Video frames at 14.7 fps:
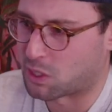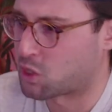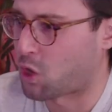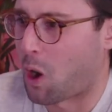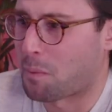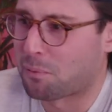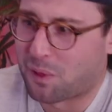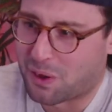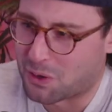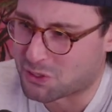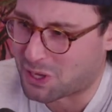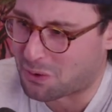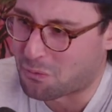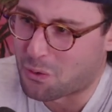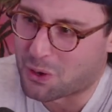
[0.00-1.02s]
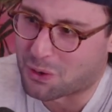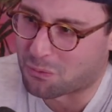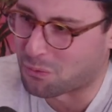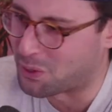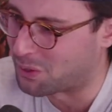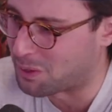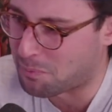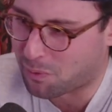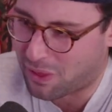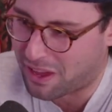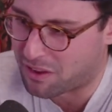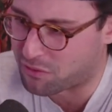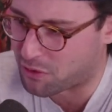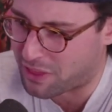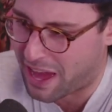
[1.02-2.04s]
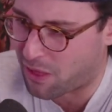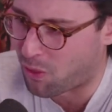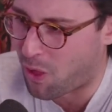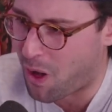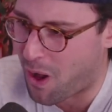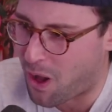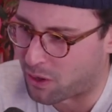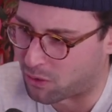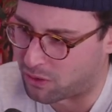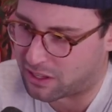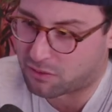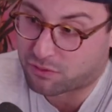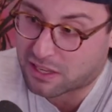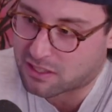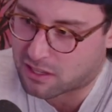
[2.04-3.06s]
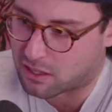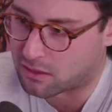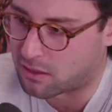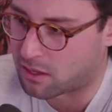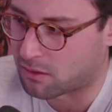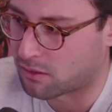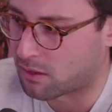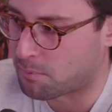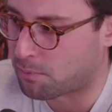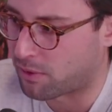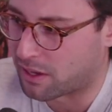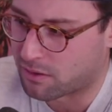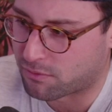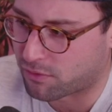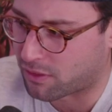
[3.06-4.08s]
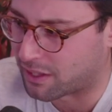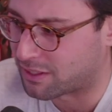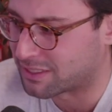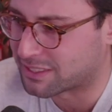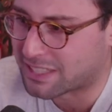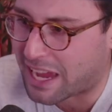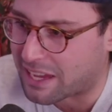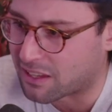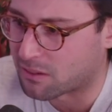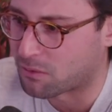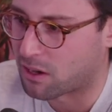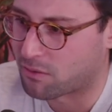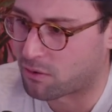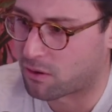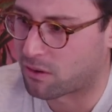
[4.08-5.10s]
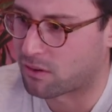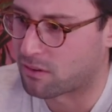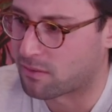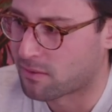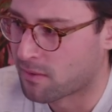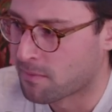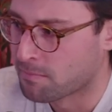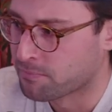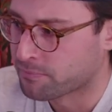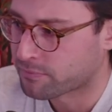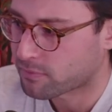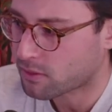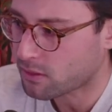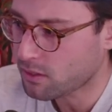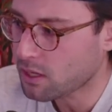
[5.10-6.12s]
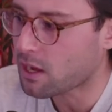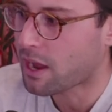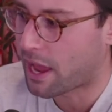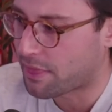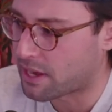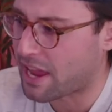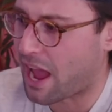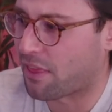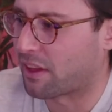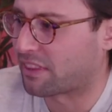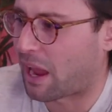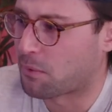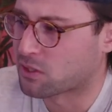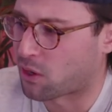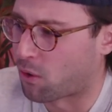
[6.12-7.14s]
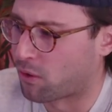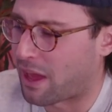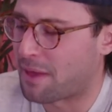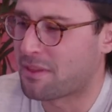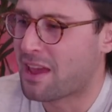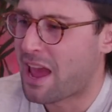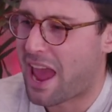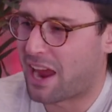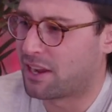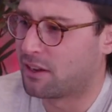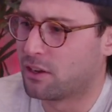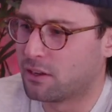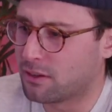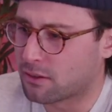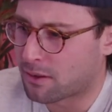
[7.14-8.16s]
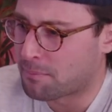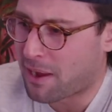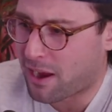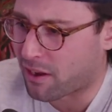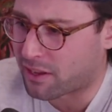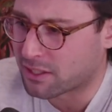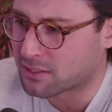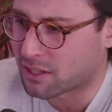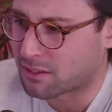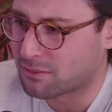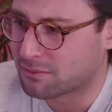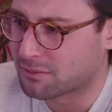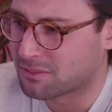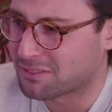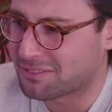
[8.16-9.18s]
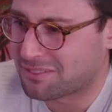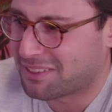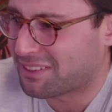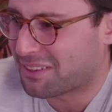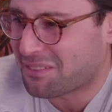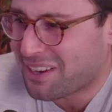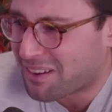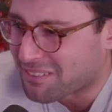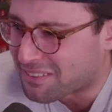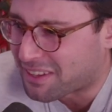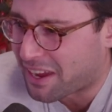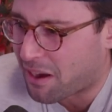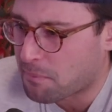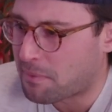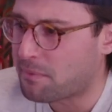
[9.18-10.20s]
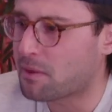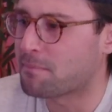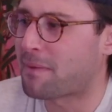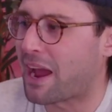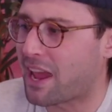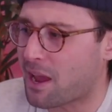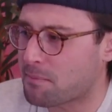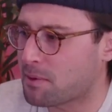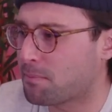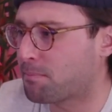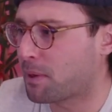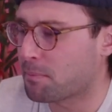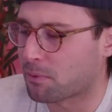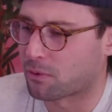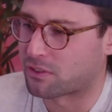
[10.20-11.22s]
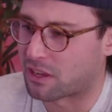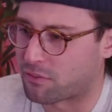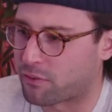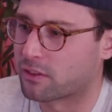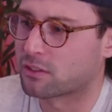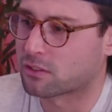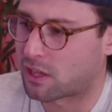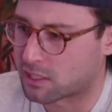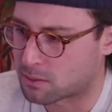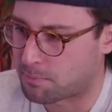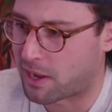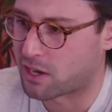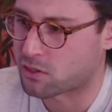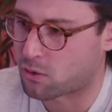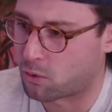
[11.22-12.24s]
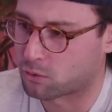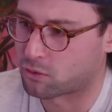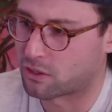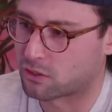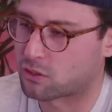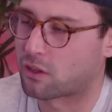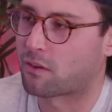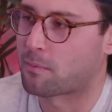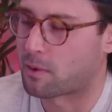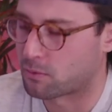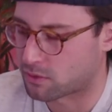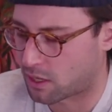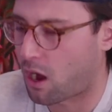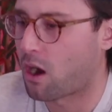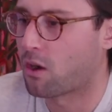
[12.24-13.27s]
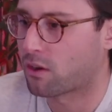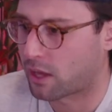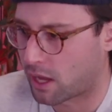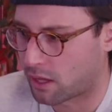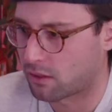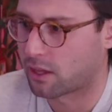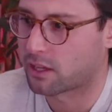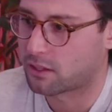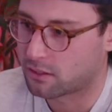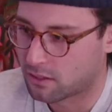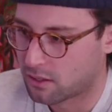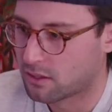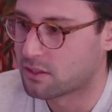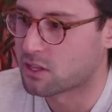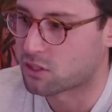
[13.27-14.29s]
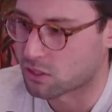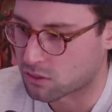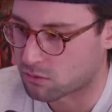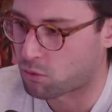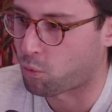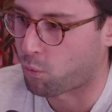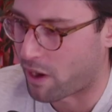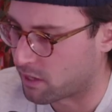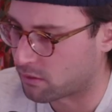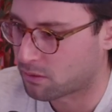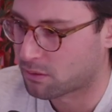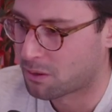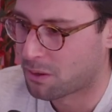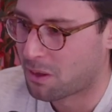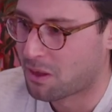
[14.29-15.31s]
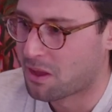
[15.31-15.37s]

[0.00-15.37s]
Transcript: But like the star players like wouldn't really play for that long, or like if they did, they played for like a second, whatever. And then yeah, like that was our own. And Americans like we don't care. Maybe Miami people are different. There's a lot of Spanish culture, so everybody was like, oh, okay, like this is great.